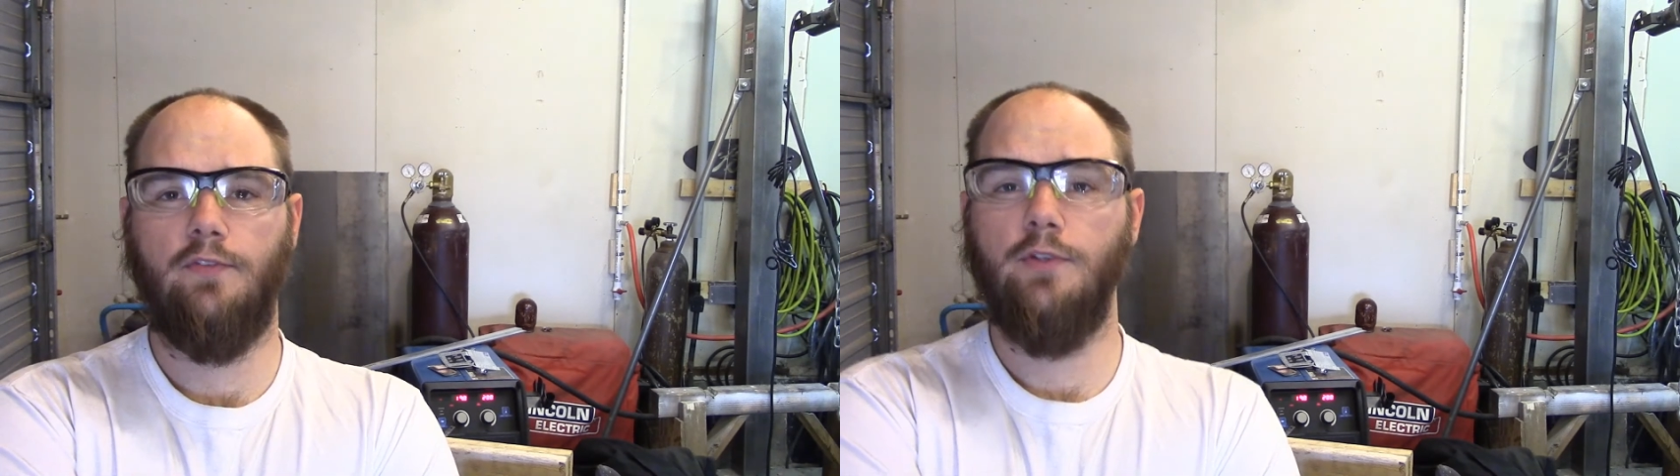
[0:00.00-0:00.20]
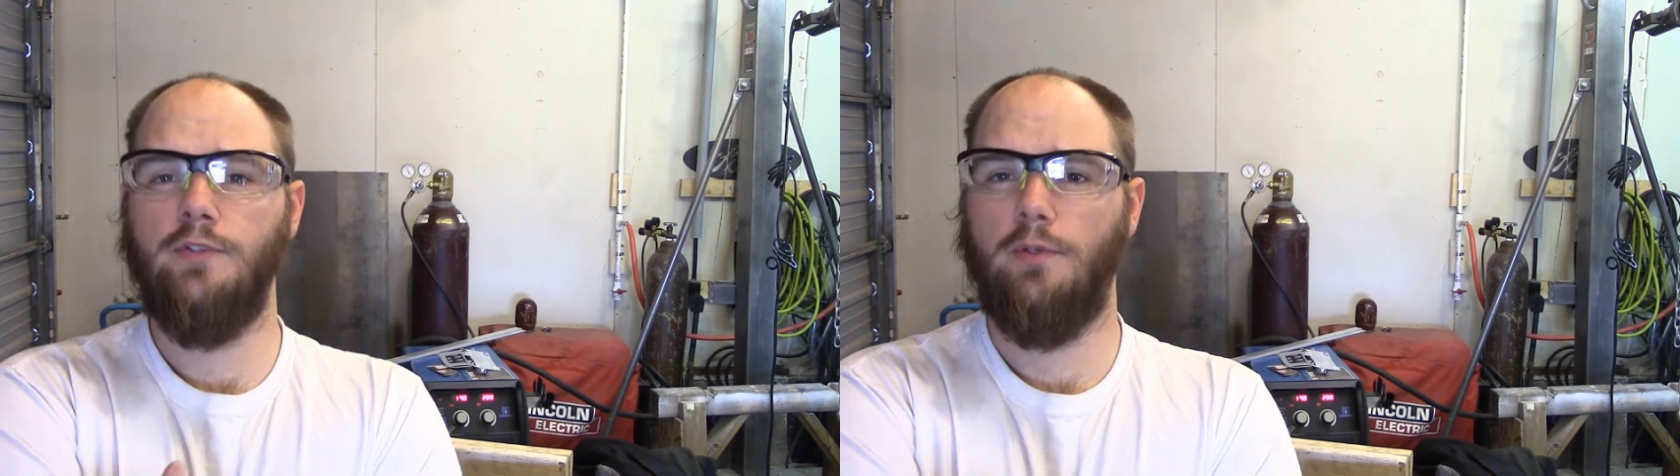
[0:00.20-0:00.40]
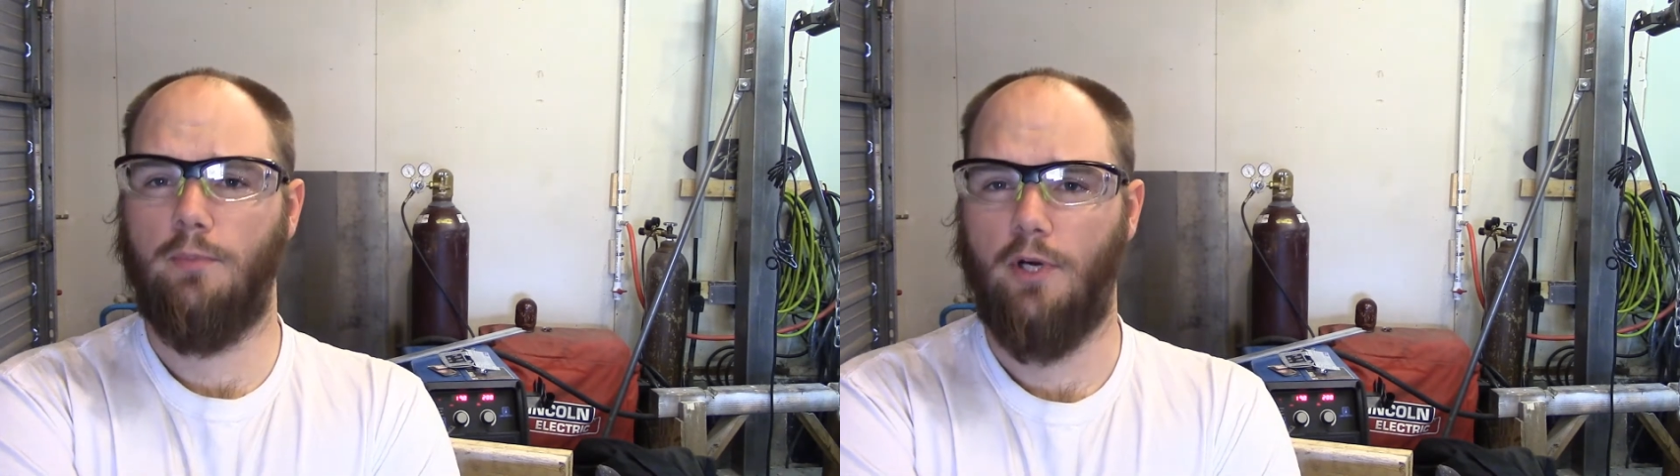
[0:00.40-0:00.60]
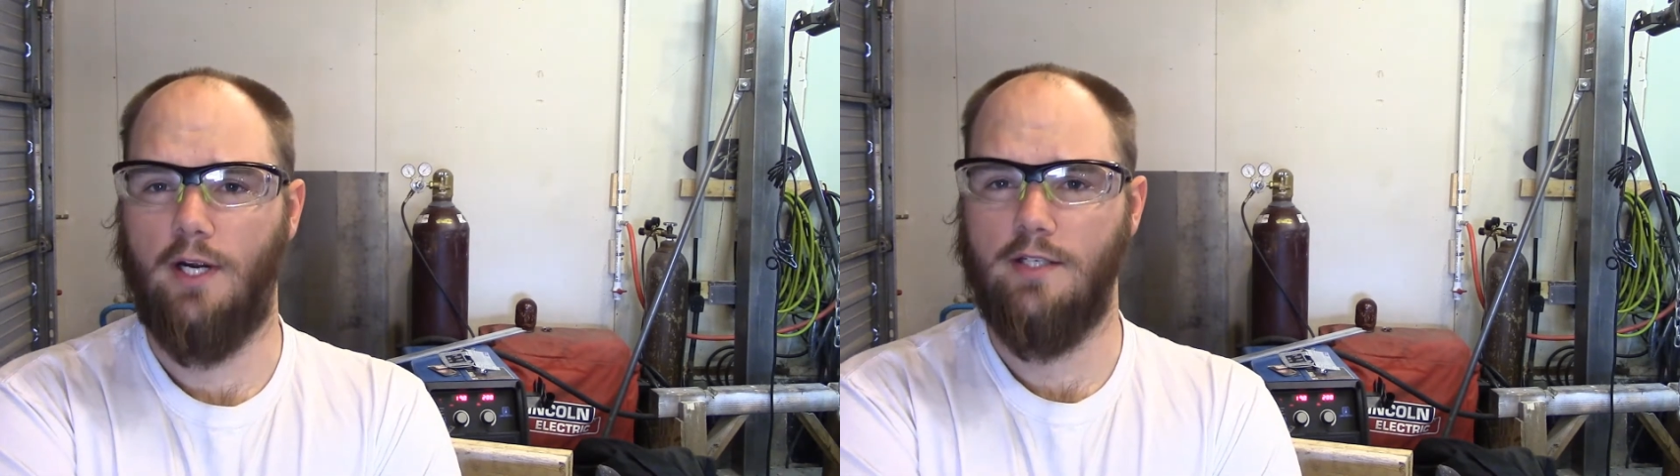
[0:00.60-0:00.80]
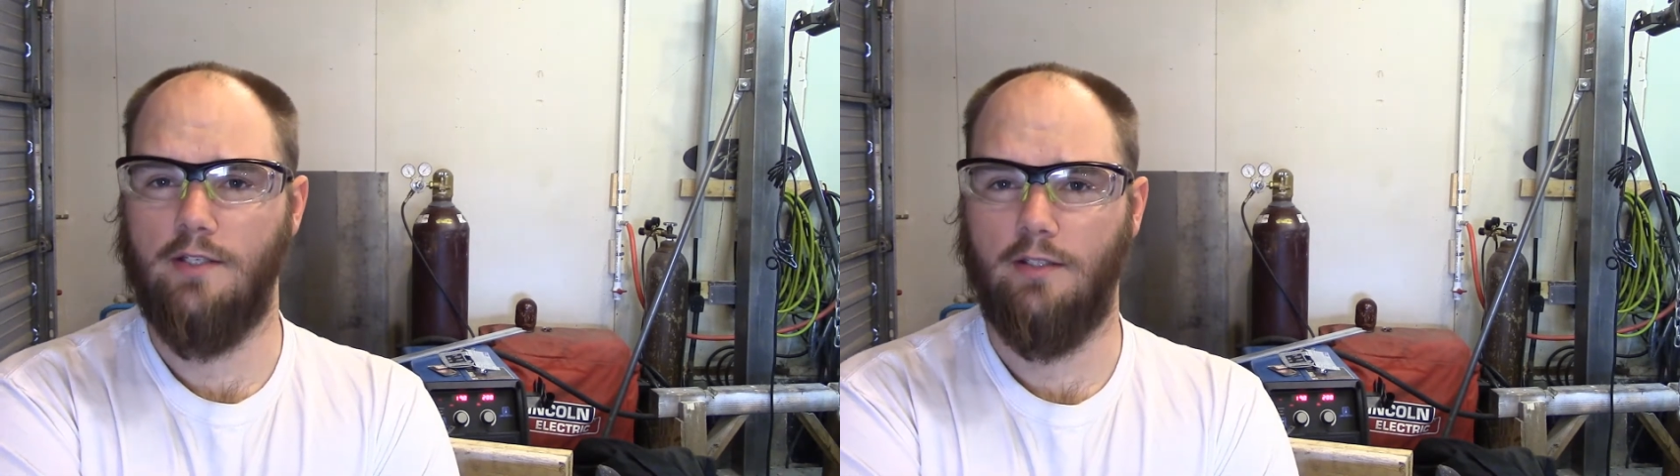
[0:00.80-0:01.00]
future
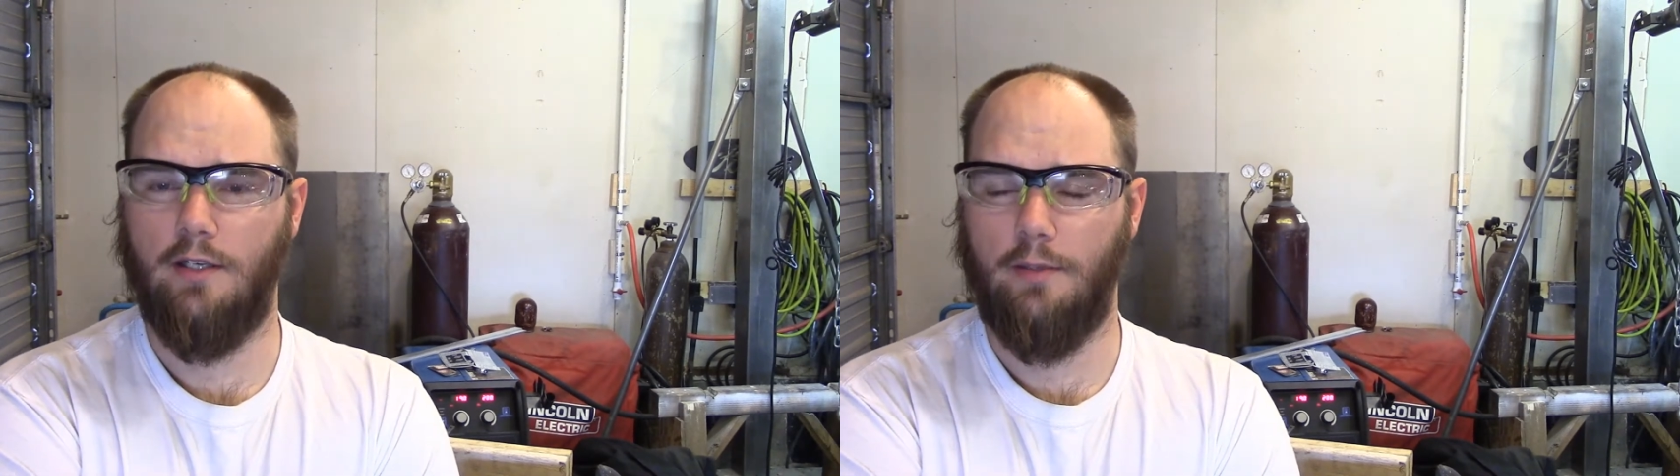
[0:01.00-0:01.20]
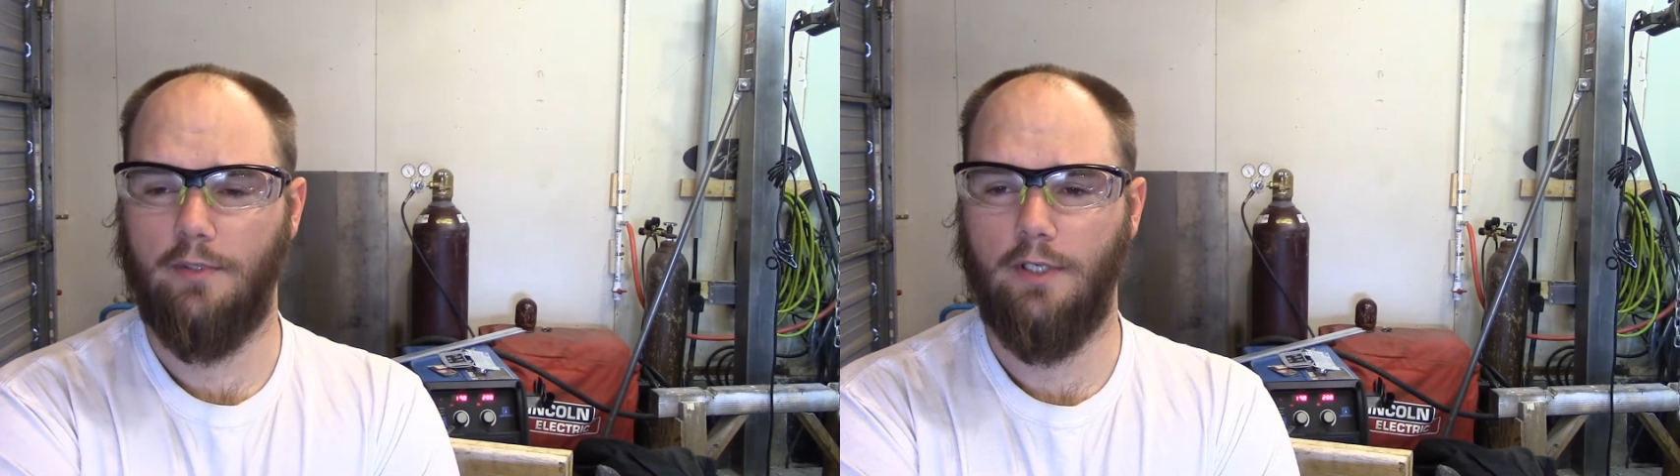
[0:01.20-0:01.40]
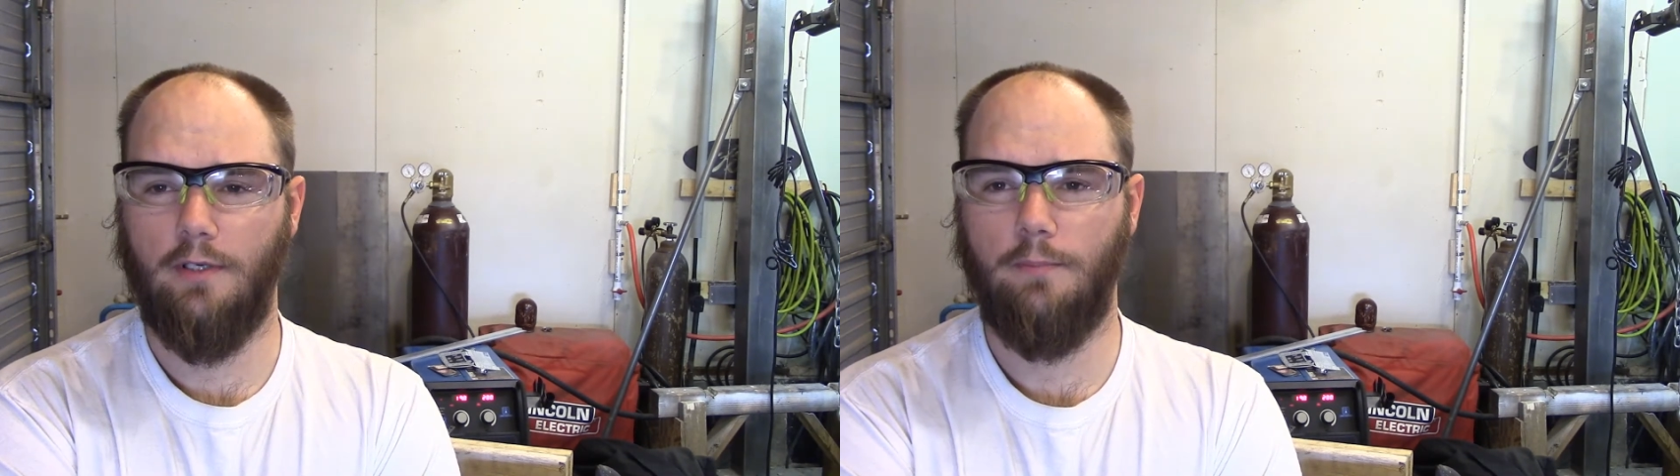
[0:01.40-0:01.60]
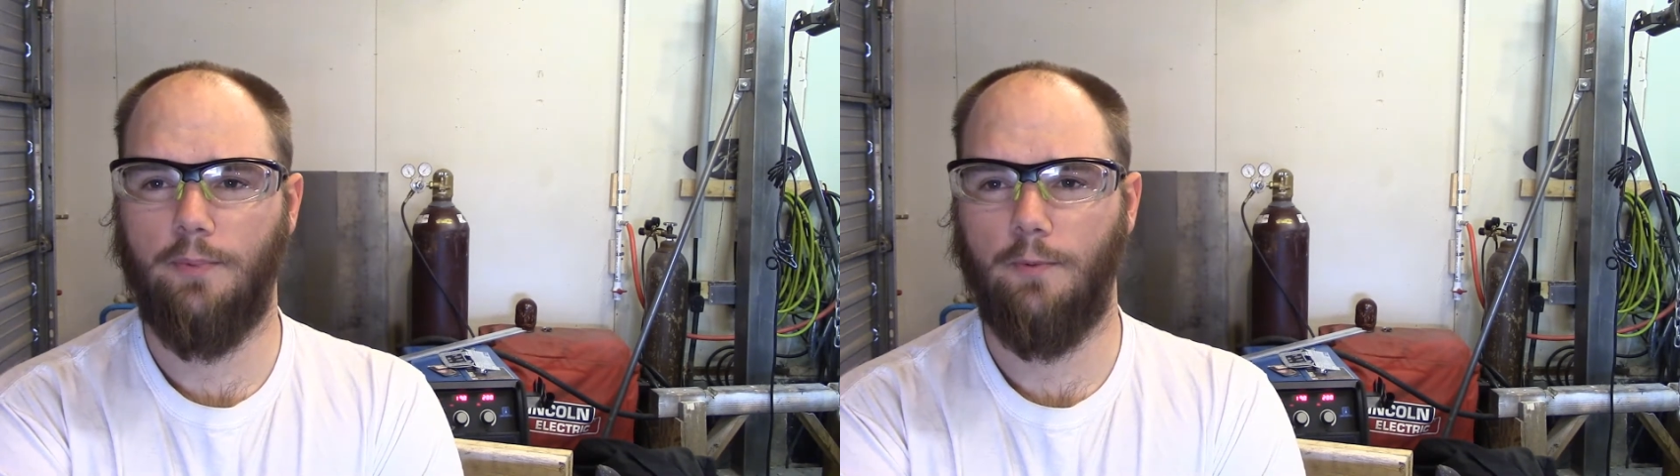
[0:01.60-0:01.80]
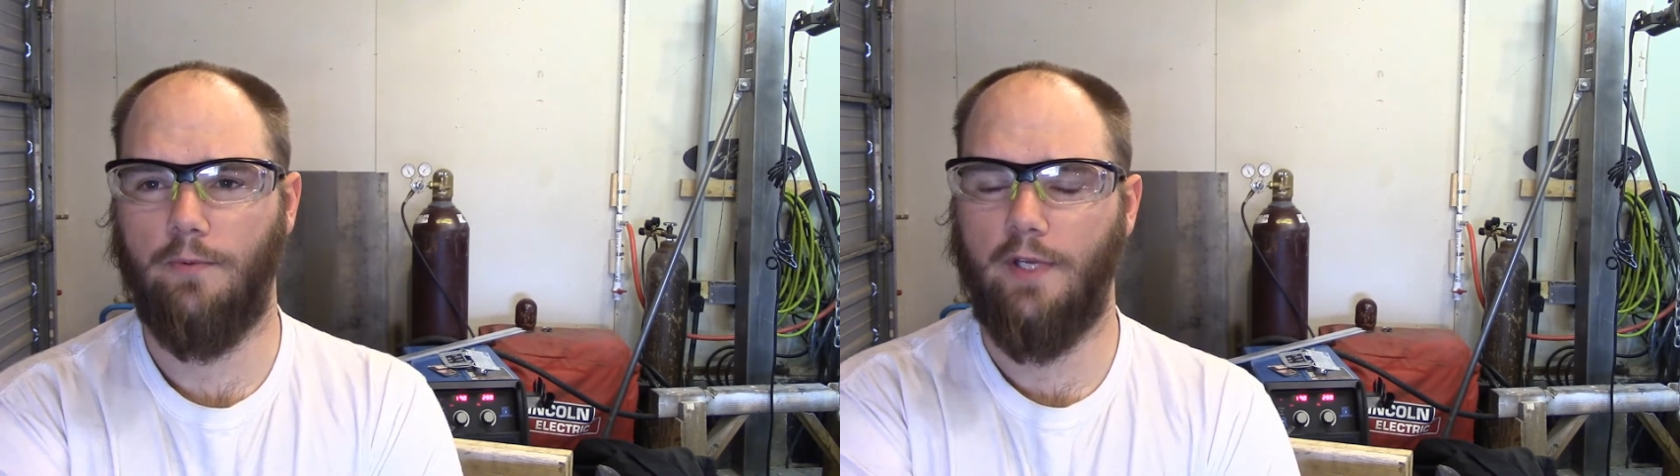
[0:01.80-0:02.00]
project coming up